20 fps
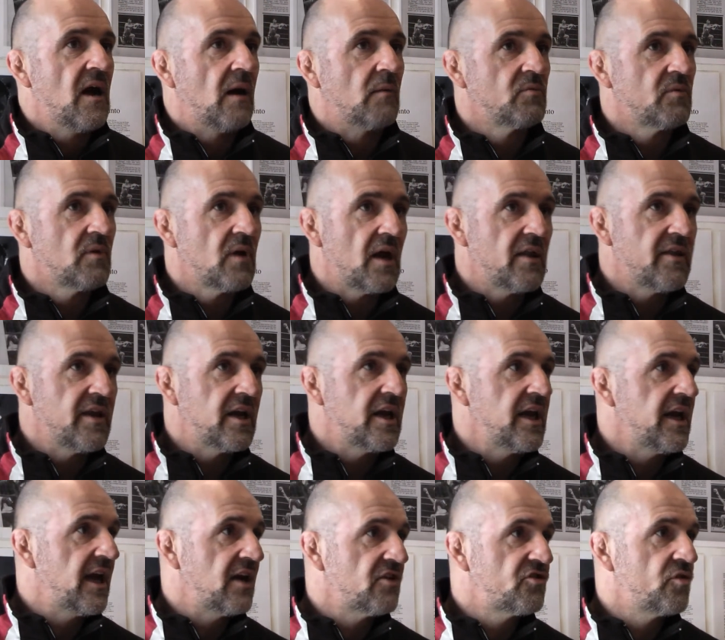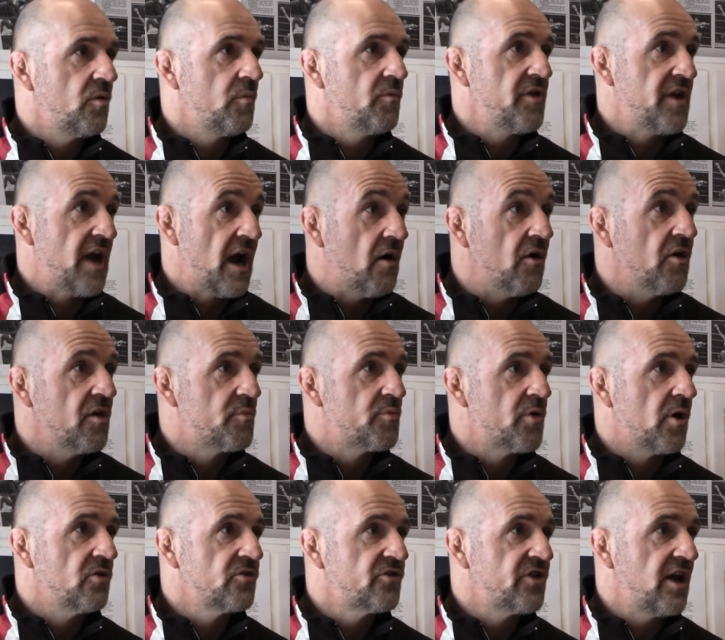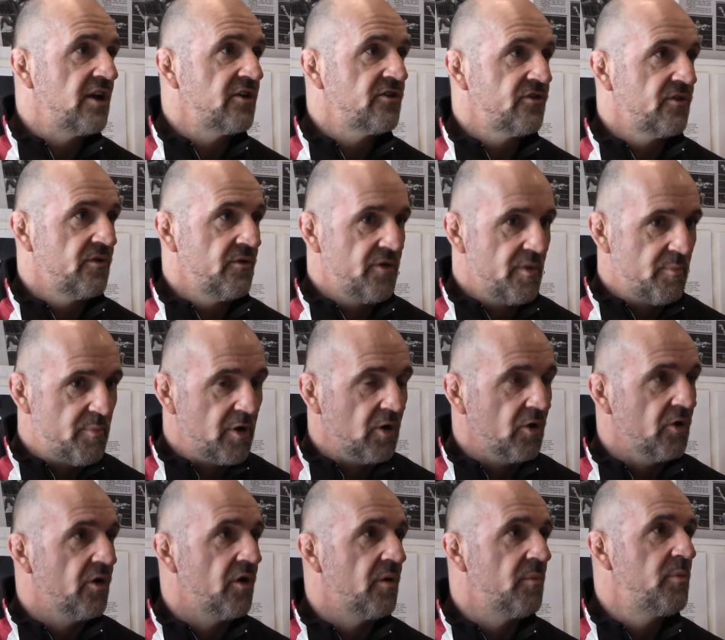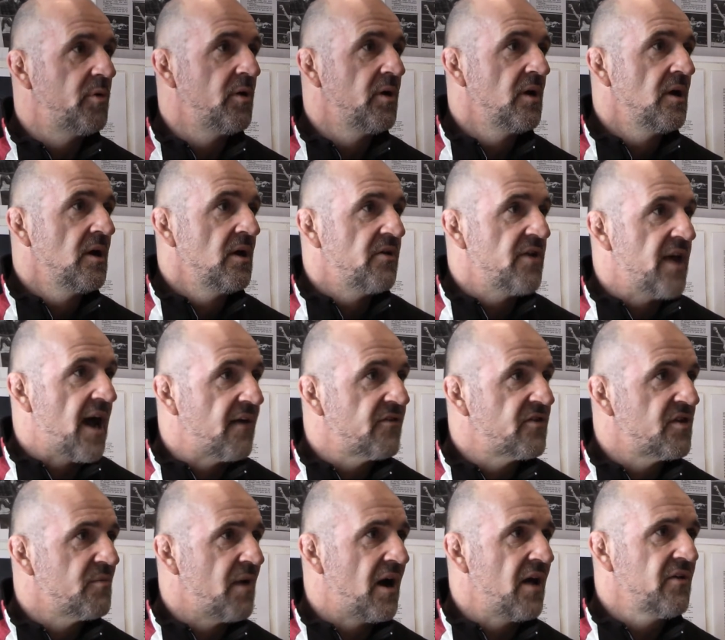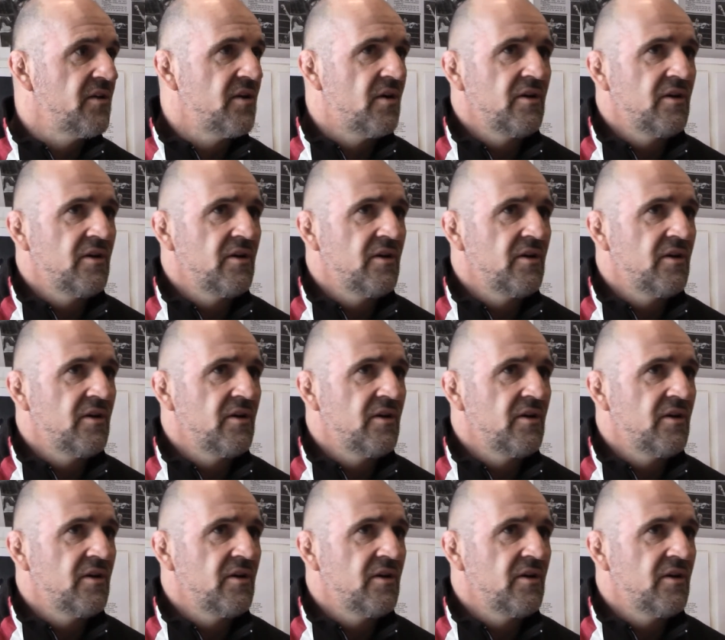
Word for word: And I think he gets something out of the process, the build-up, the aftermath.